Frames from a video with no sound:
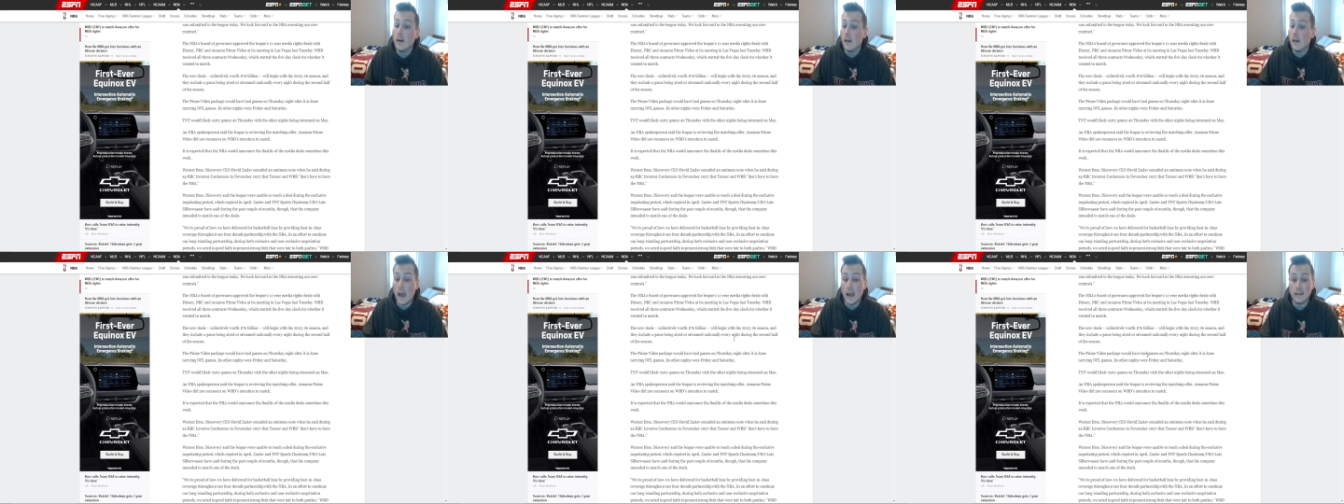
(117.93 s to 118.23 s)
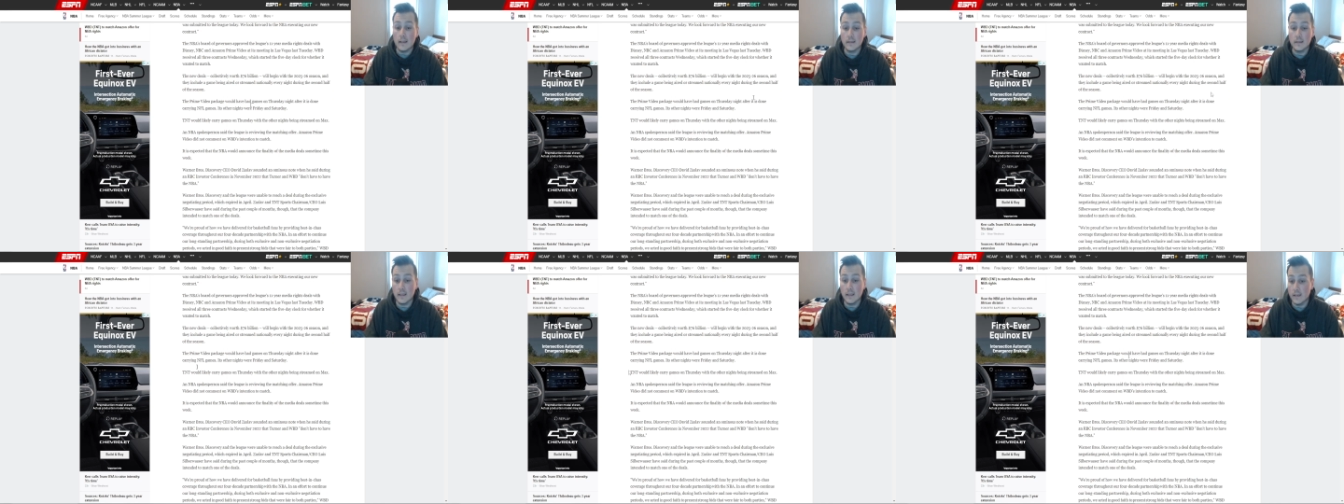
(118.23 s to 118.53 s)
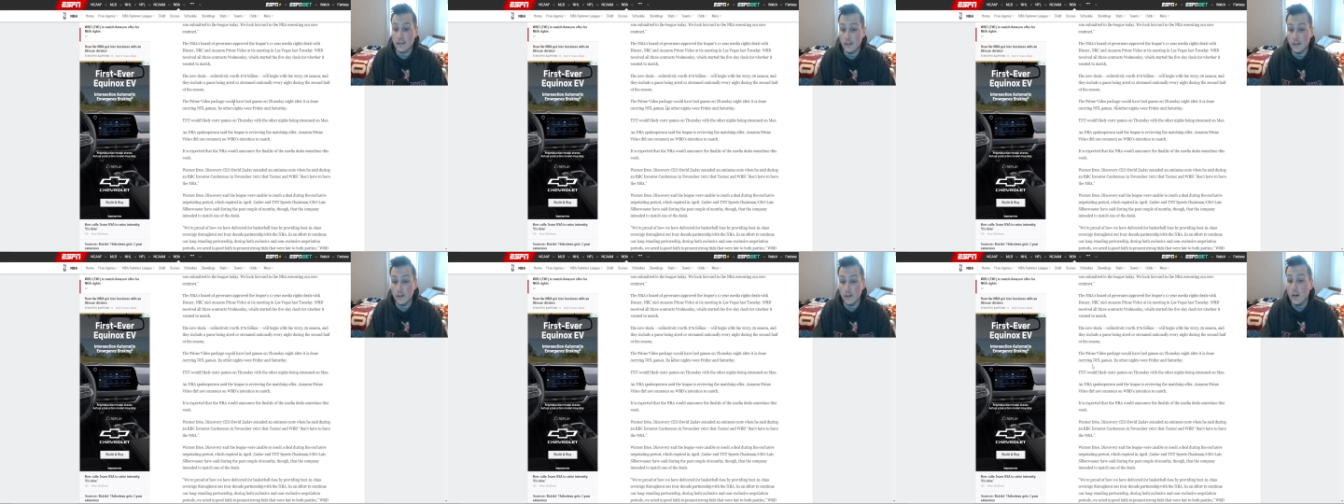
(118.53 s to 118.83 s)
As it says
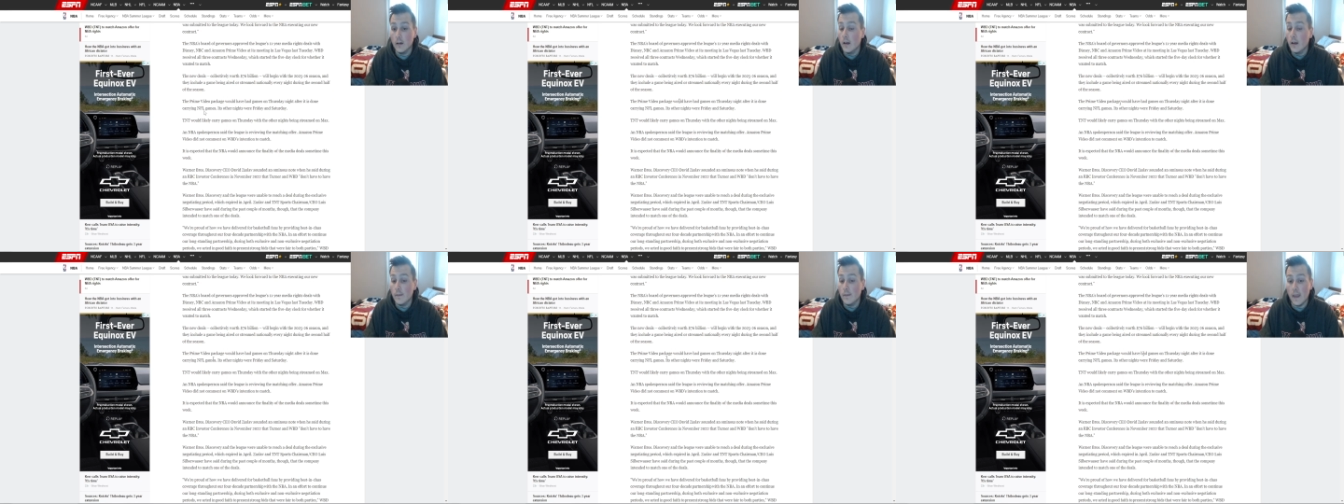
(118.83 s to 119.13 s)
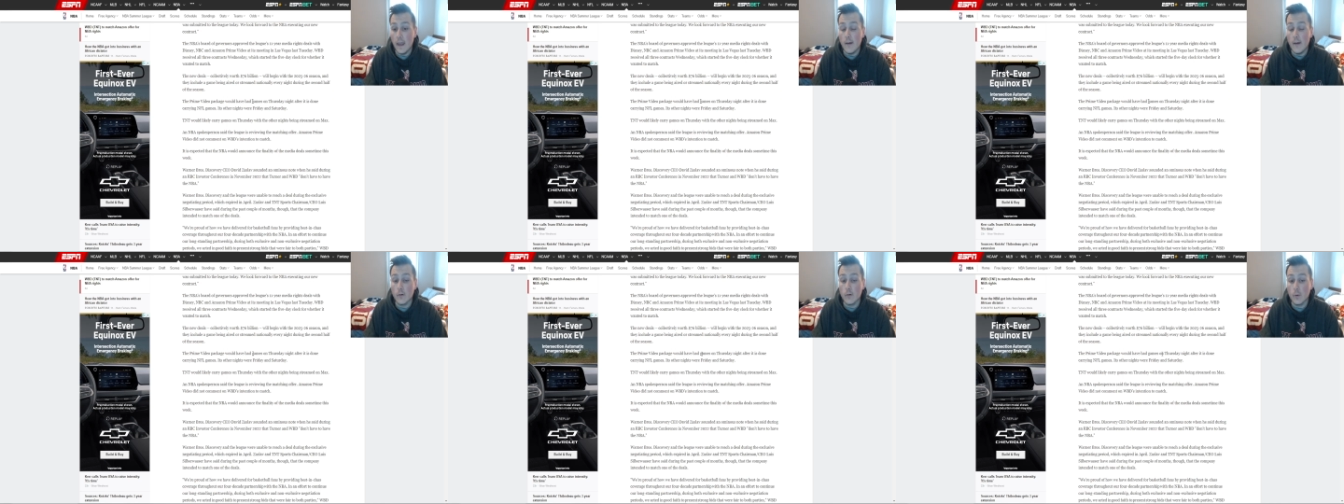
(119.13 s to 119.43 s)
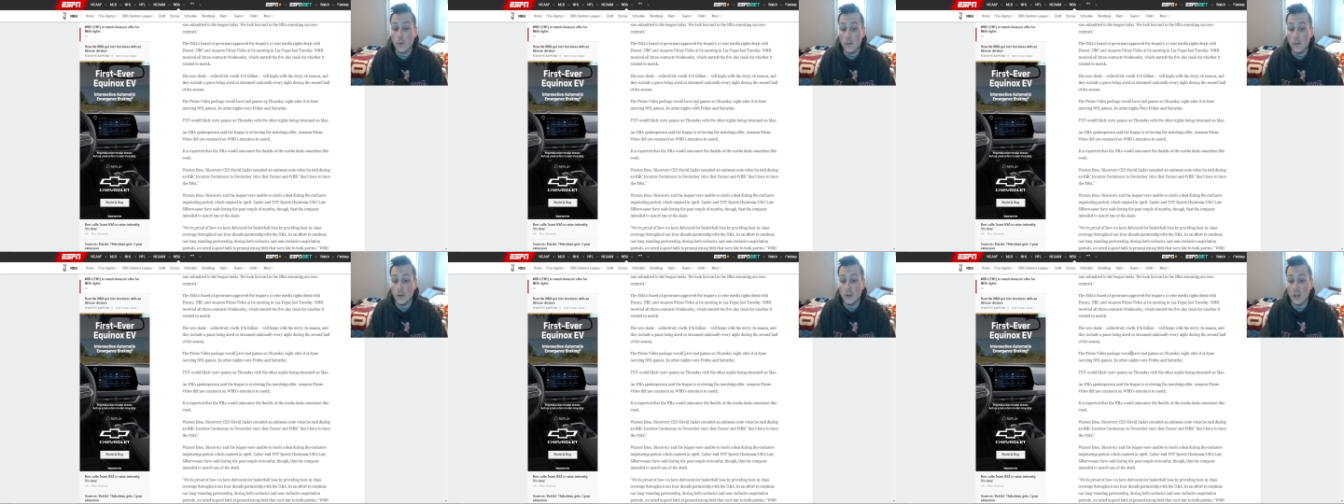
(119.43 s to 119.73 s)
here, they were
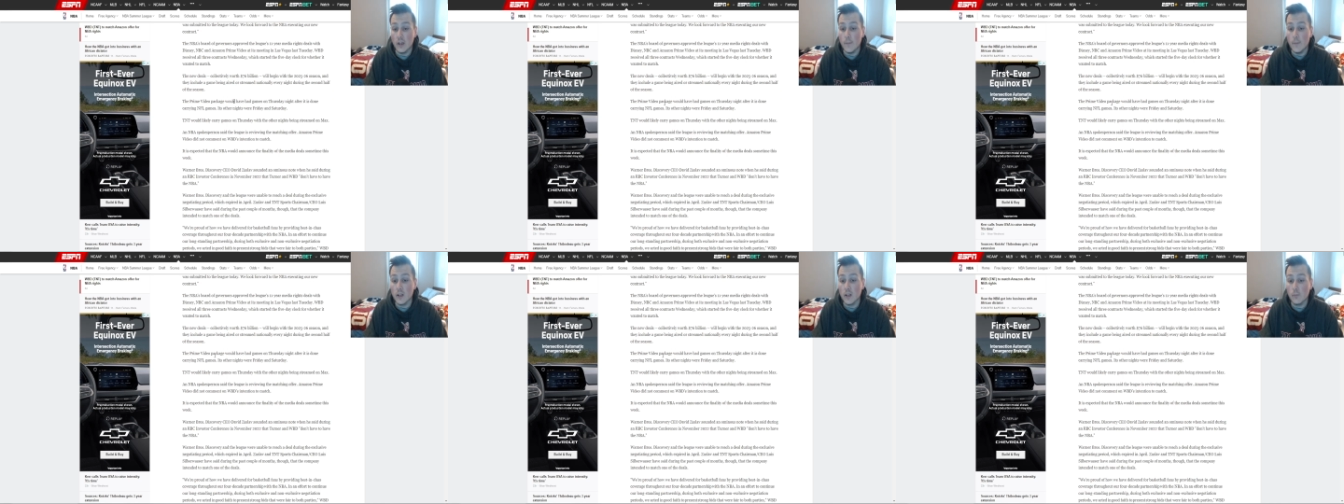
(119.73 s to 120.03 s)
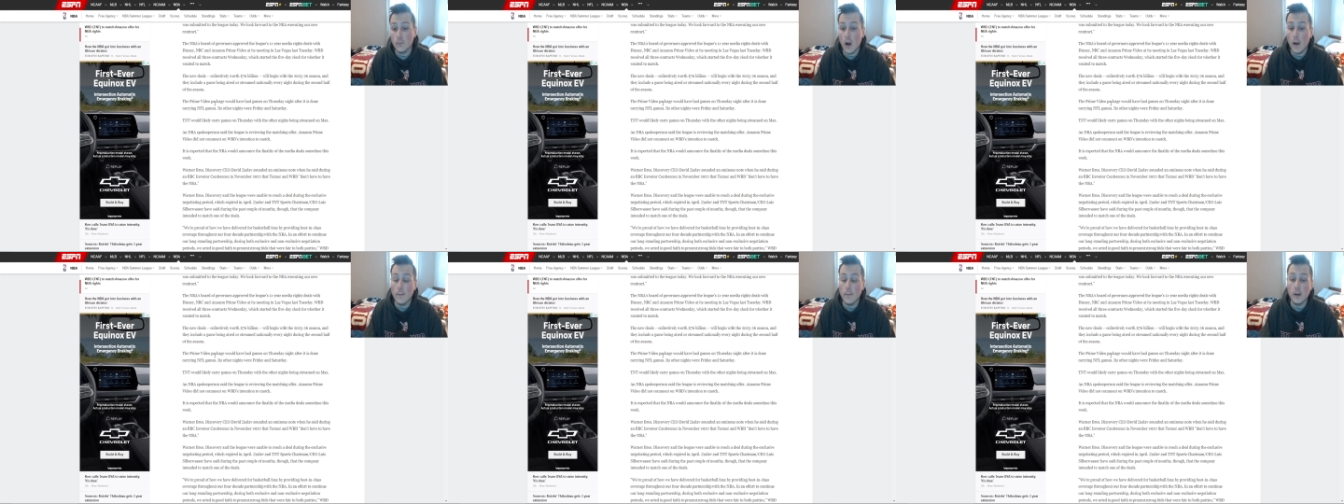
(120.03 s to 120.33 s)
pretty much Amazon Prime.